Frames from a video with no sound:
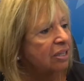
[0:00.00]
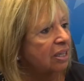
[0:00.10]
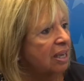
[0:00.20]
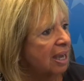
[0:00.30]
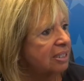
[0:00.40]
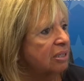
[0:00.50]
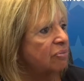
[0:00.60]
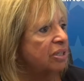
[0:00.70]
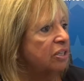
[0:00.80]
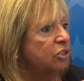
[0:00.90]
the kinds of
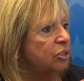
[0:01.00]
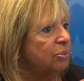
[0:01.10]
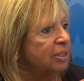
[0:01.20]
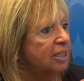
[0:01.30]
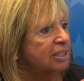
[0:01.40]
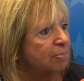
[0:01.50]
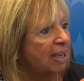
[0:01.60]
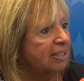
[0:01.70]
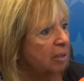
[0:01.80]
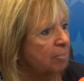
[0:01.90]
things you wouldn't
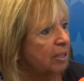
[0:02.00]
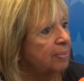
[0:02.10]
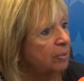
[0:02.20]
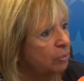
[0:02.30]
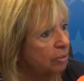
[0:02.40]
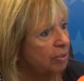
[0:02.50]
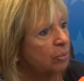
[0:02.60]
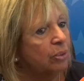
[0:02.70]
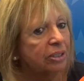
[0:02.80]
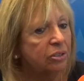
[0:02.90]
expect that people would be
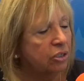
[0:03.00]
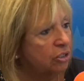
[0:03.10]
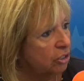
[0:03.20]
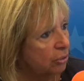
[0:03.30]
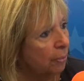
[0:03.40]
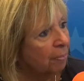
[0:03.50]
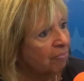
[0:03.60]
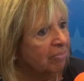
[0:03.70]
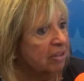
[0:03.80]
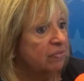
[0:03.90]
willing to do
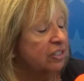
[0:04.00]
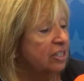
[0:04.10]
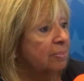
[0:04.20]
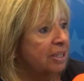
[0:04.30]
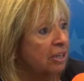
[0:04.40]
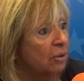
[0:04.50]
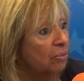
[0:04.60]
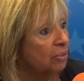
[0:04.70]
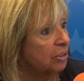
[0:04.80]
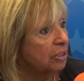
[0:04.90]
for someone they
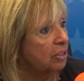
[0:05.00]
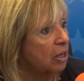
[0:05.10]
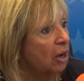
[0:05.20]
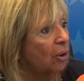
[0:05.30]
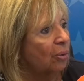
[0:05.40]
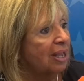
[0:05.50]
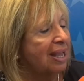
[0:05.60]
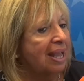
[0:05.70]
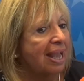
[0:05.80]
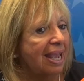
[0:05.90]
don't really know,
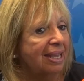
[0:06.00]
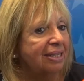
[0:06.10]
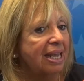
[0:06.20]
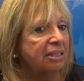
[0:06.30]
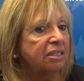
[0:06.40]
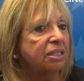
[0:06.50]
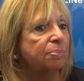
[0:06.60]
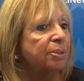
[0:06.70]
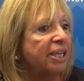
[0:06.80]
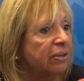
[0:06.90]
and that
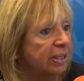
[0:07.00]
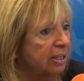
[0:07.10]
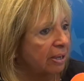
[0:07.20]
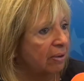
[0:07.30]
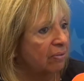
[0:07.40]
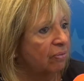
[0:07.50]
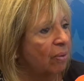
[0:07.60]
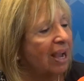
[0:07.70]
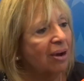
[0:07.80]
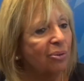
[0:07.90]
spirit of,
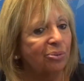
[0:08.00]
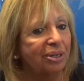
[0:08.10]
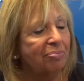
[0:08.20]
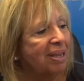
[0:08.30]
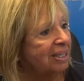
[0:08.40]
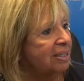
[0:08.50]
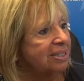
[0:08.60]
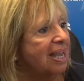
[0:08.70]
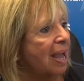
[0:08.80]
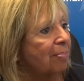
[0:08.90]
wow, we made
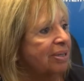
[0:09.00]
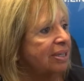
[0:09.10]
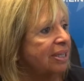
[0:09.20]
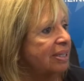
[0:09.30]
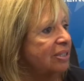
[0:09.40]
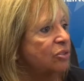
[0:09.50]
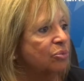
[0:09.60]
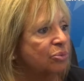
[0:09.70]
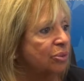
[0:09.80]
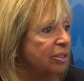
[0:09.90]
this happen, it is
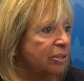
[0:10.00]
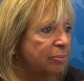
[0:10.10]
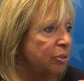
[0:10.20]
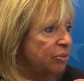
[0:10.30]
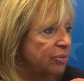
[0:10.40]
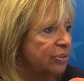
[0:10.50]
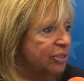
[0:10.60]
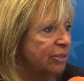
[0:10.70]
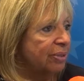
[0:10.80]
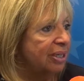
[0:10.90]
really beautiful.
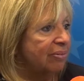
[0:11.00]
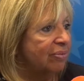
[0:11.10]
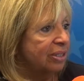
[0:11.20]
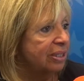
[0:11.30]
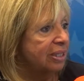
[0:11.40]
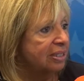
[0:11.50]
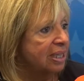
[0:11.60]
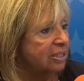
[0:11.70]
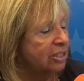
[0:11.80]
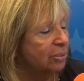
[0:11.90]
So it really
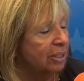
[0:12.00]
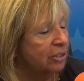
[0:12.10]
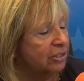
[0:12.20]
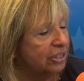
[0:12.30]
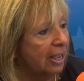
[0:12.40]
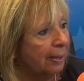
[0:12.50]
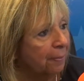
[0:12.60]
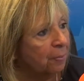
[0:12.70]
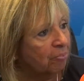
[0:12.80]
attests to what you're saying.